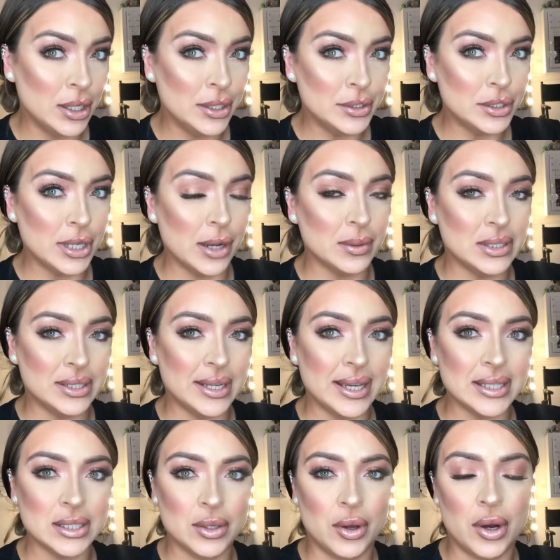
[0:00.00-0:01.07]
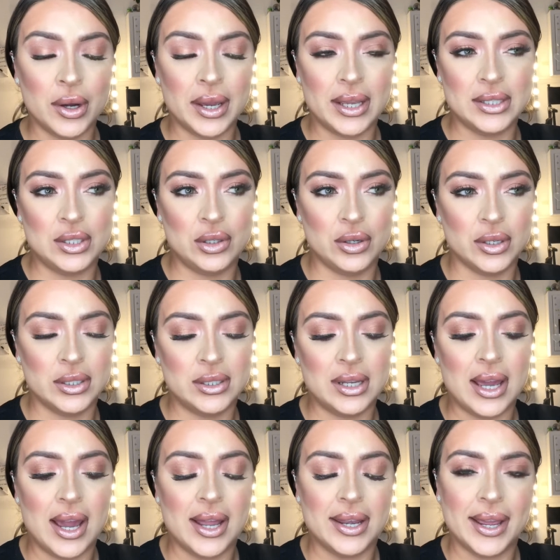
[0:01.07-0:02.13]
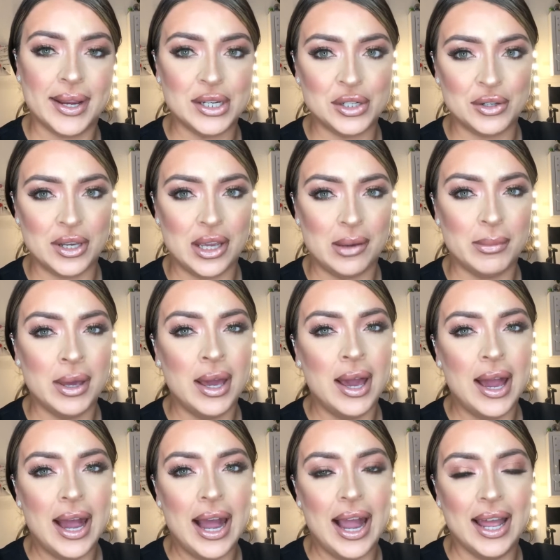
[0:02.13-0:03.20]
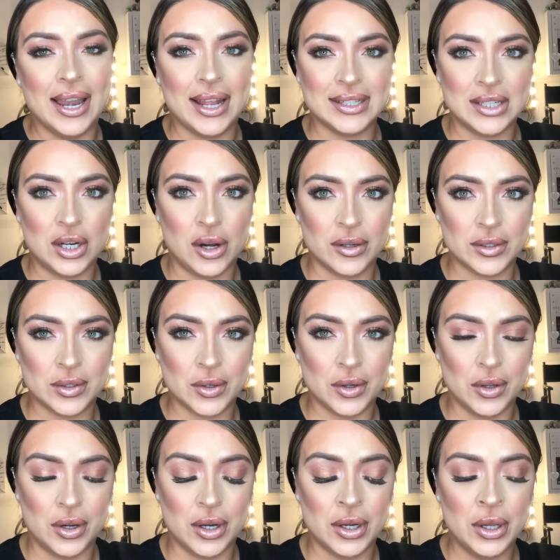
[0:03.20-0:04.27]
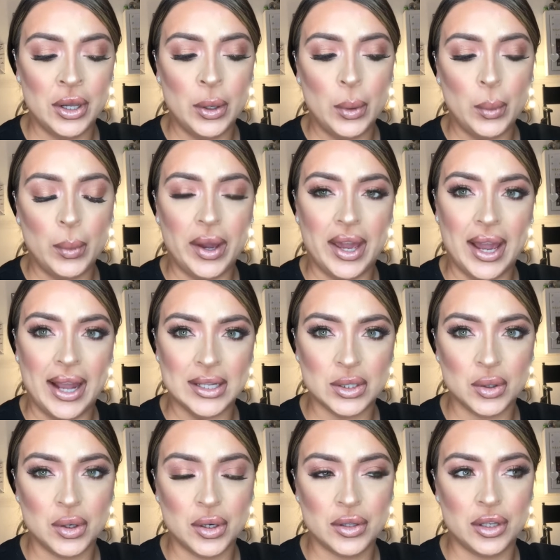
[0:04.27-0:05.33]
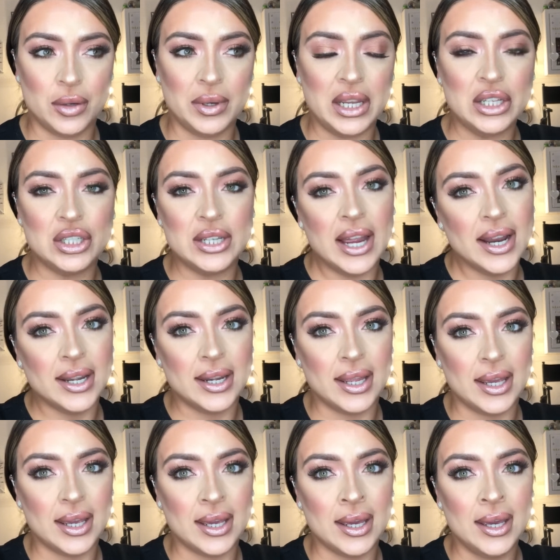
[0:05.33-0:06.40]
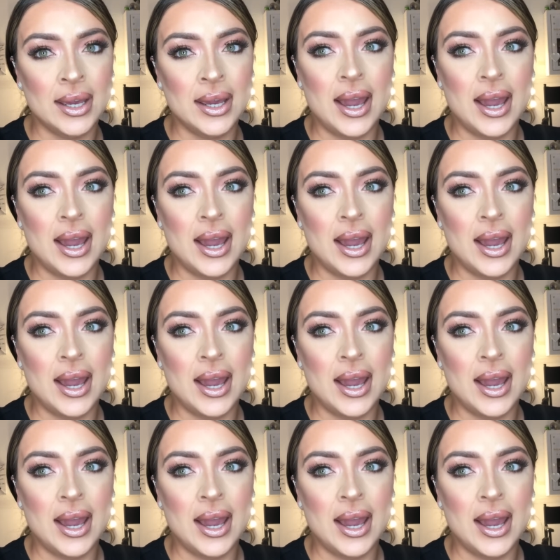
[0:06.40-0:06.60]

So today's look is just an extreme highlight and contour look where I talk through each technique